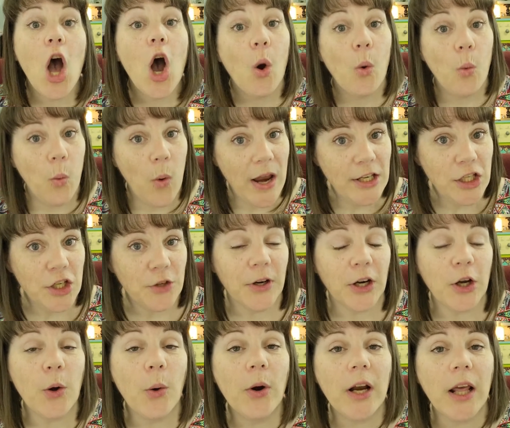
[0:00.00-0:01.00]
When you're
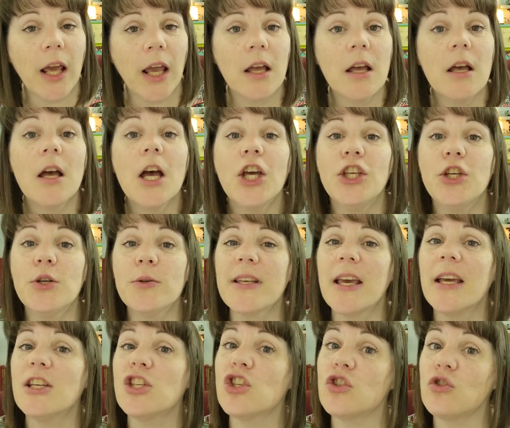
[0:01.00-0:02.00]
recording, use
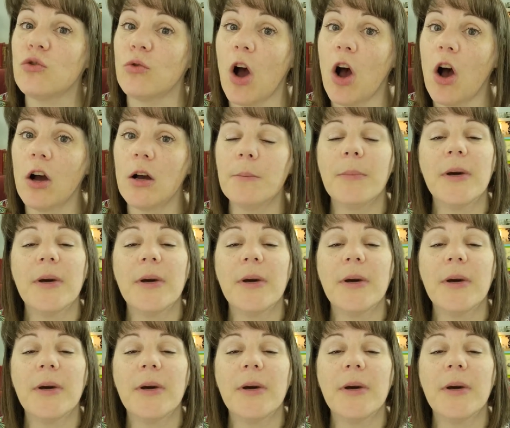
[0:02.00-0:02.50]
a strong